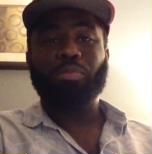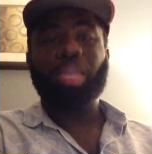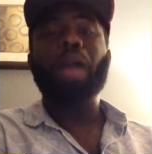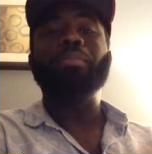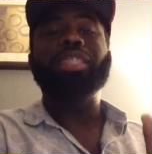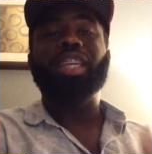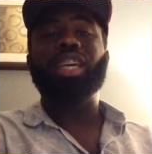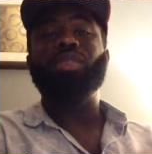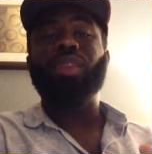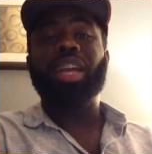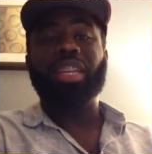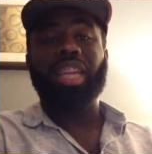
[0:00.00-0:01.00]
I'm gonna tell you
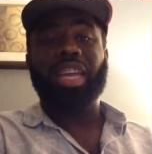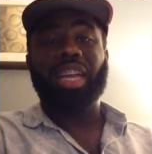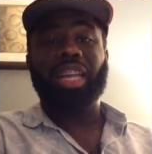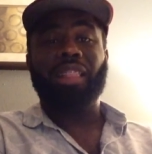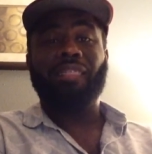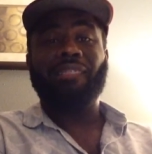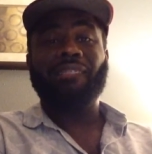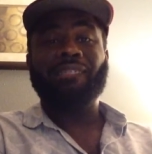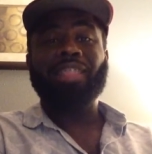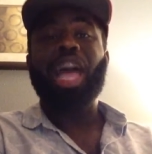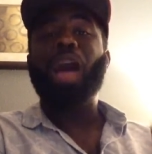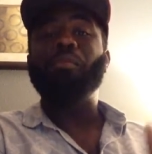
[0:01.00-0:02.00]
right now.
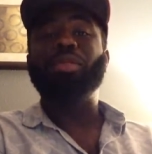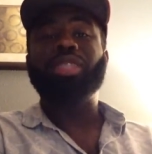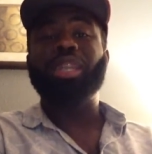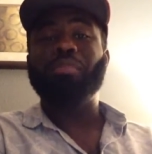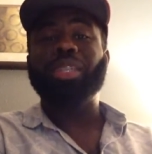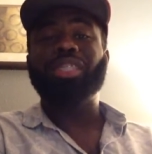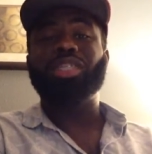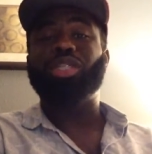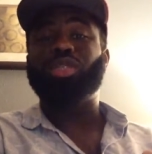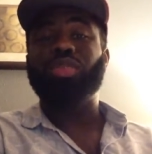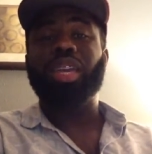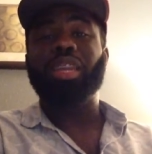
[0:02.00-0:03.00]
I'm gonna tell my sister
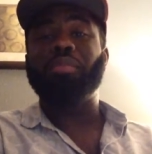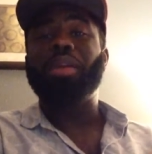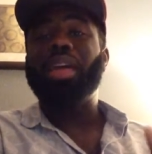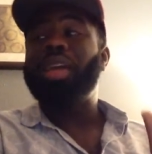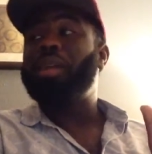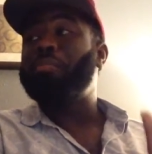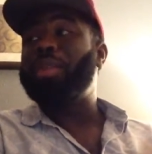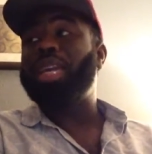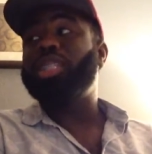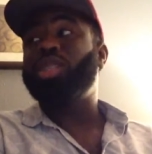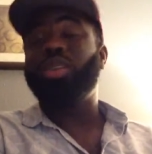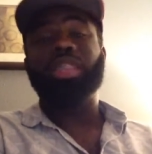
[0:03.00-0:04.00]
straight up,
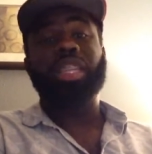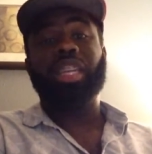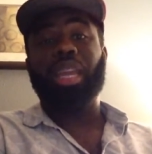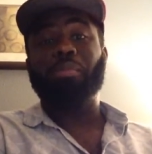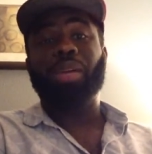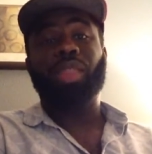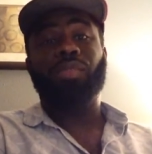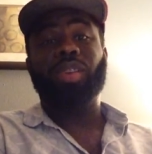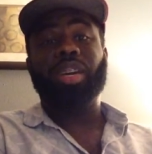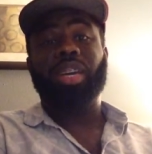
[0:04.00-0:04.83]
bitch, you need to leave that motherfucker